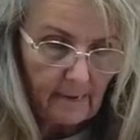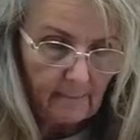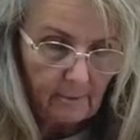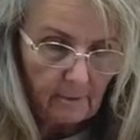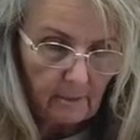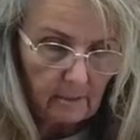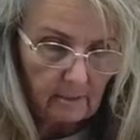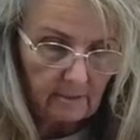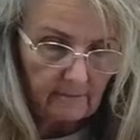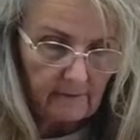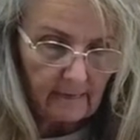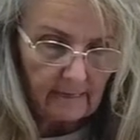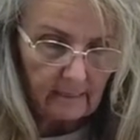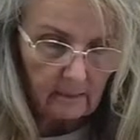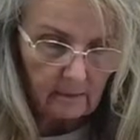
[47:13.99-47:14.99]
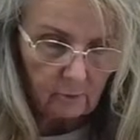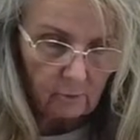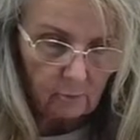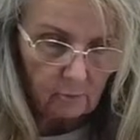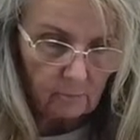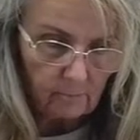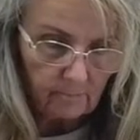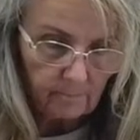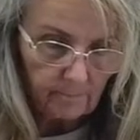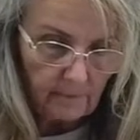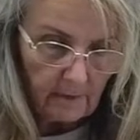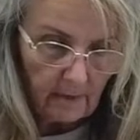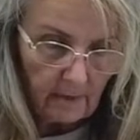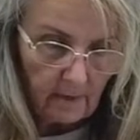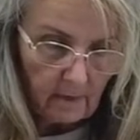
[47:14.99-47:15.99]
I'm going to leave like a little,
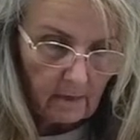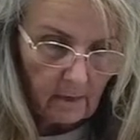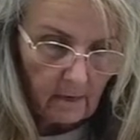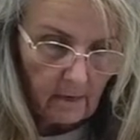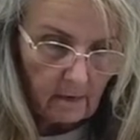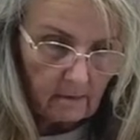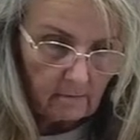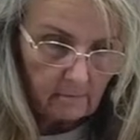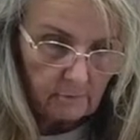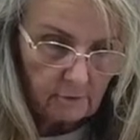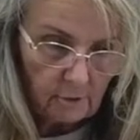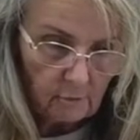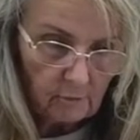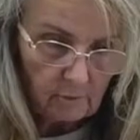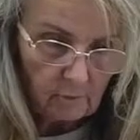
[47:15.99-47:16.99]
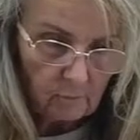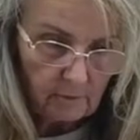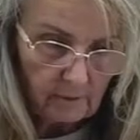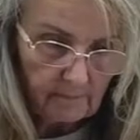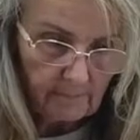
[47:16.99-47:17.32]
2 little window